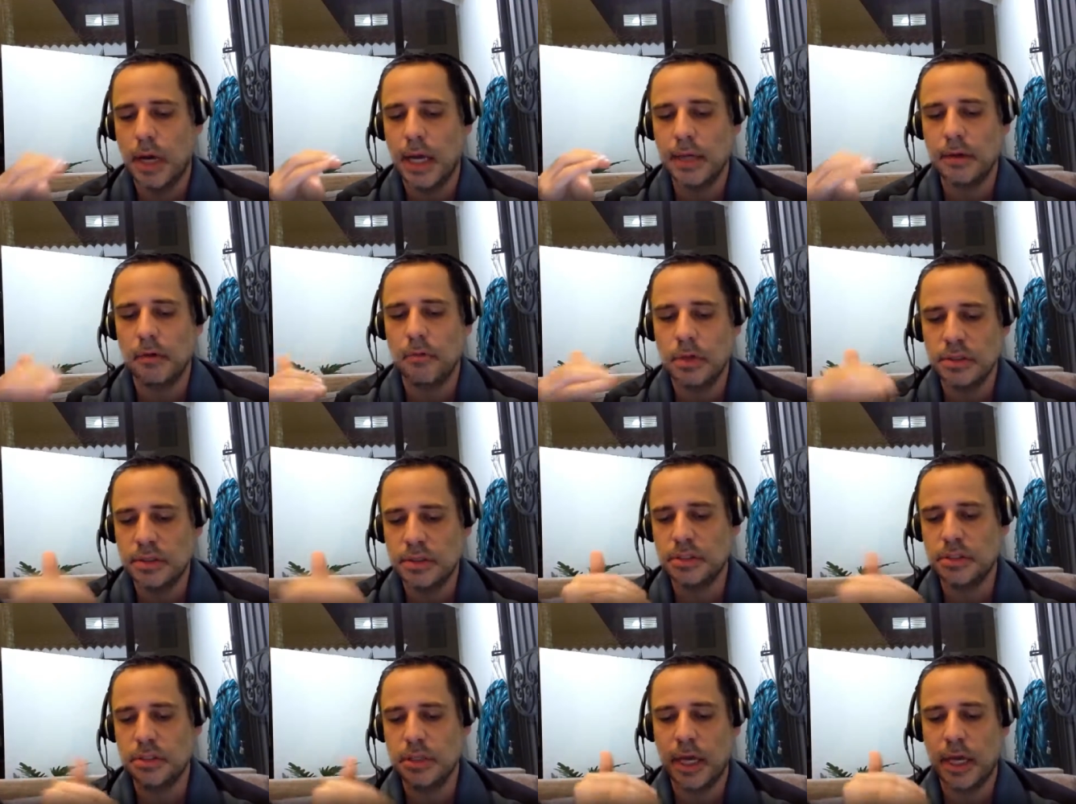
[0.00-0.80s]

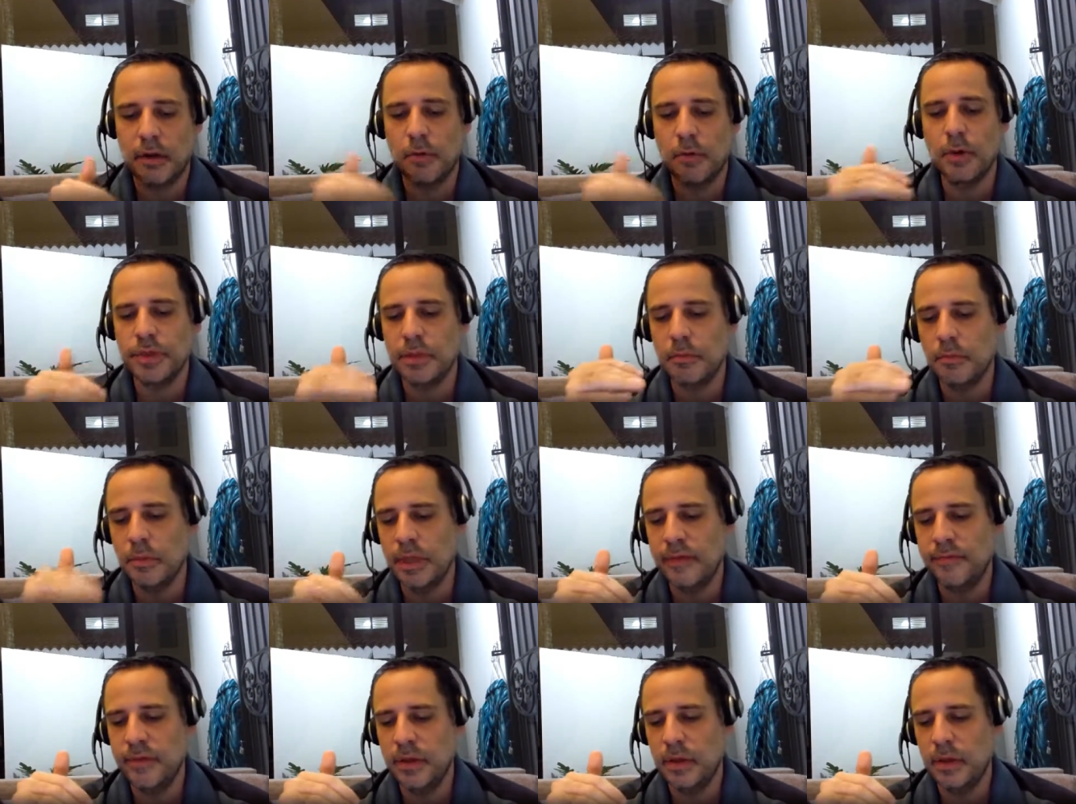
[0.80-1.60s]
want them
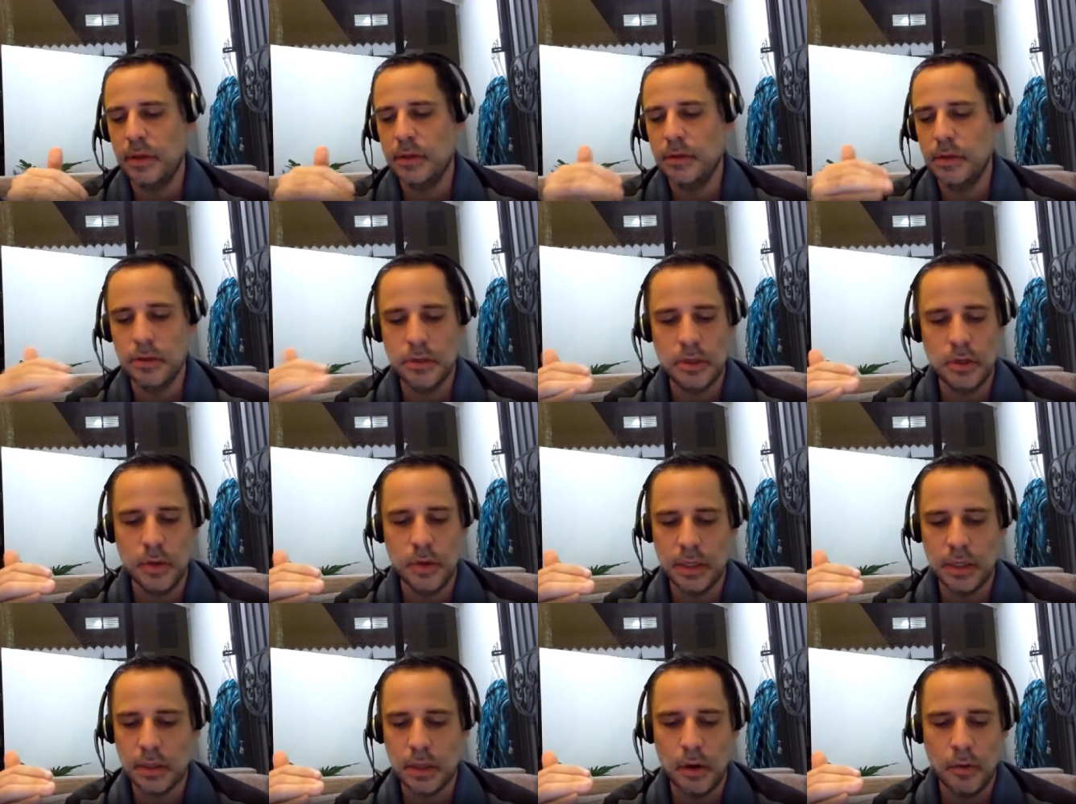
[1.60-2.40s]
leaving in 2
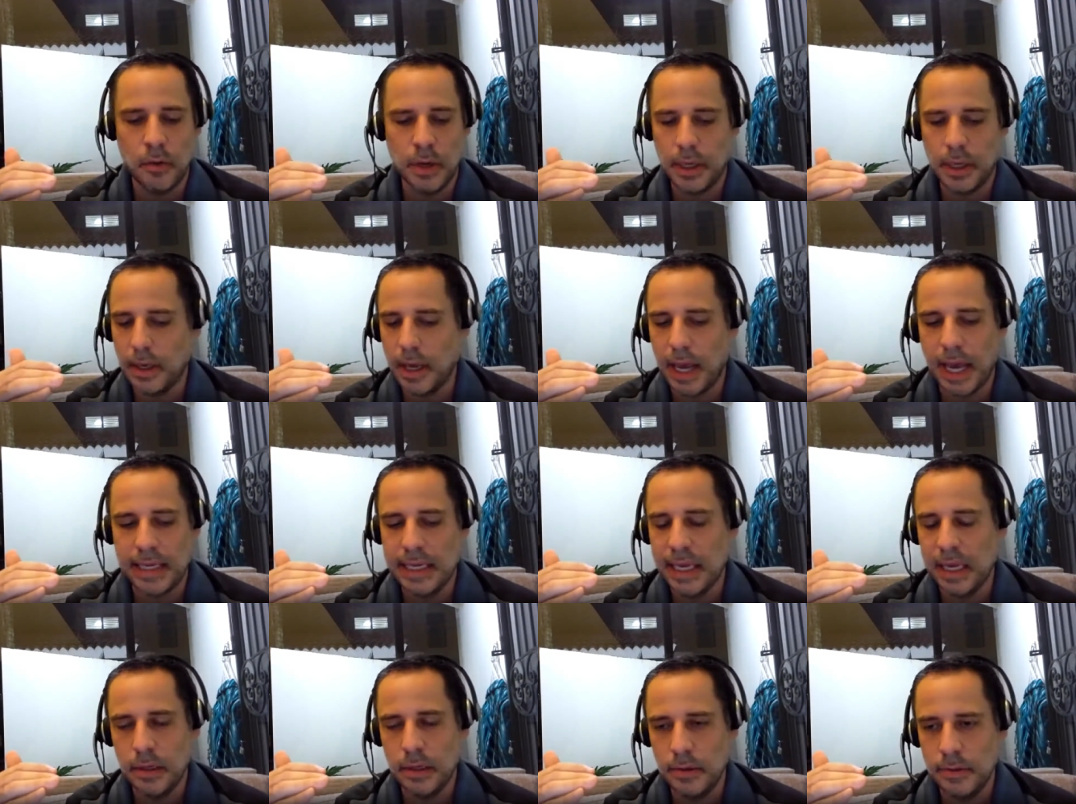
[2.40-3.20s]
weeks going, I
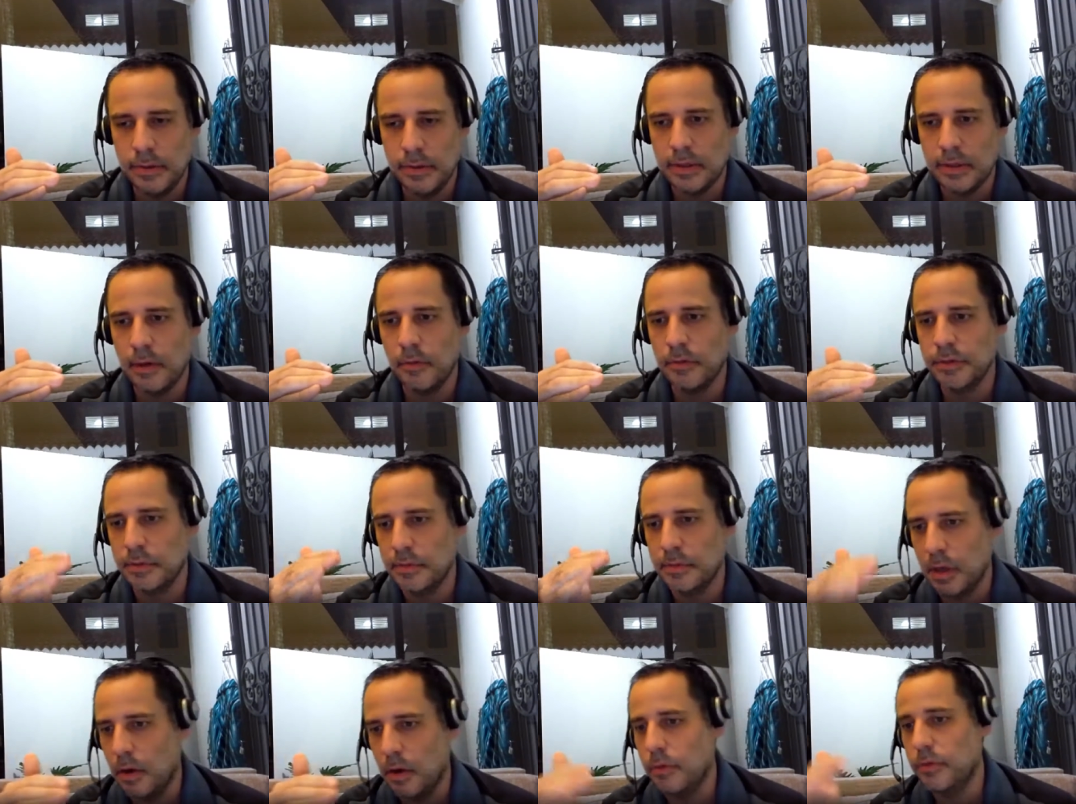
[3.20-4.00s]
can't do this. I want them
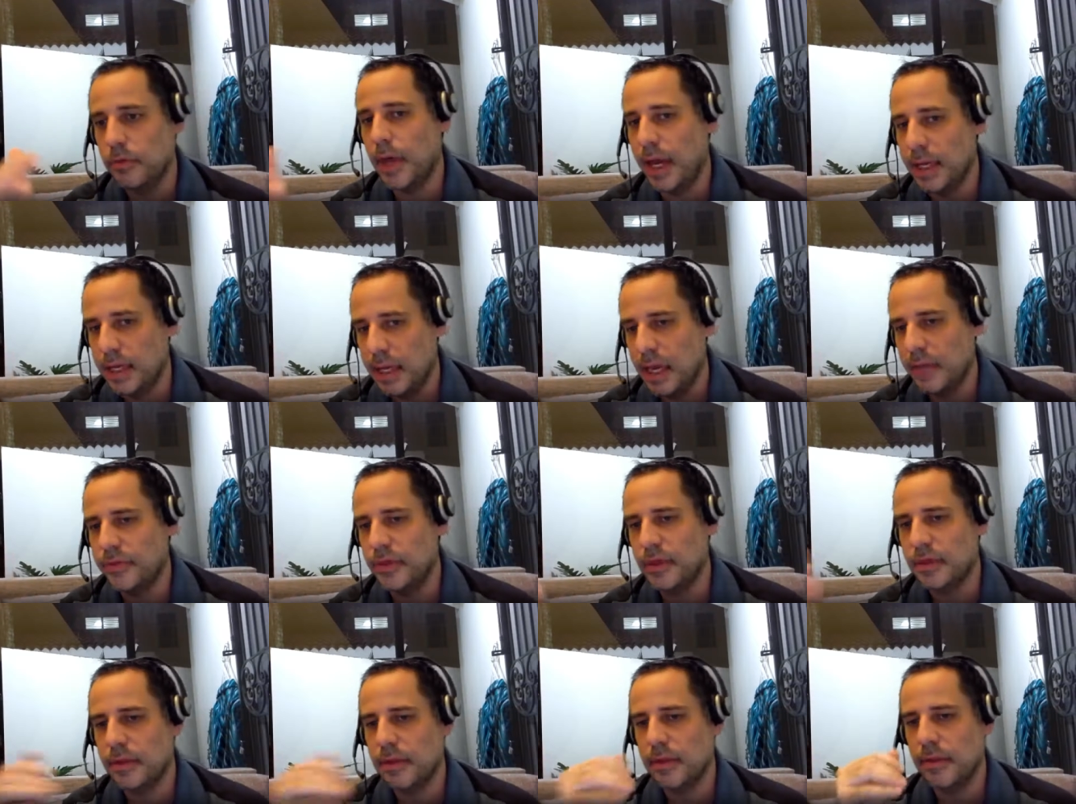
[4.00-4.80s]
to go, I got
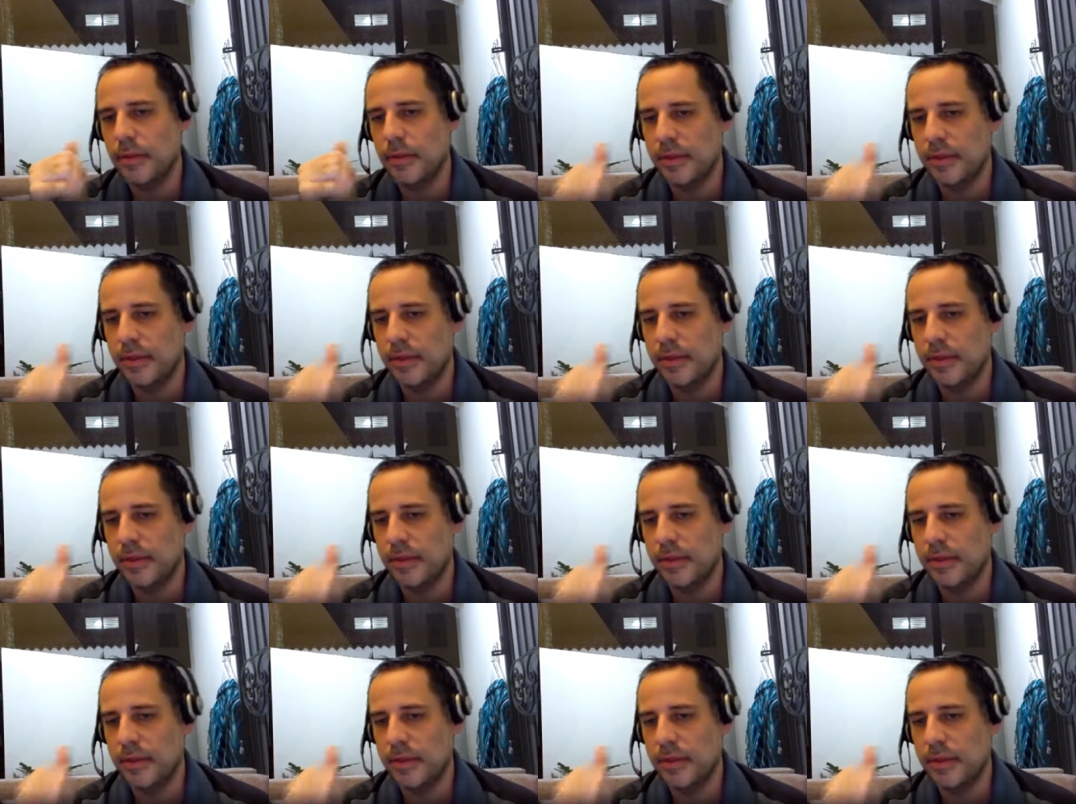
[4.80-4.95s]
this.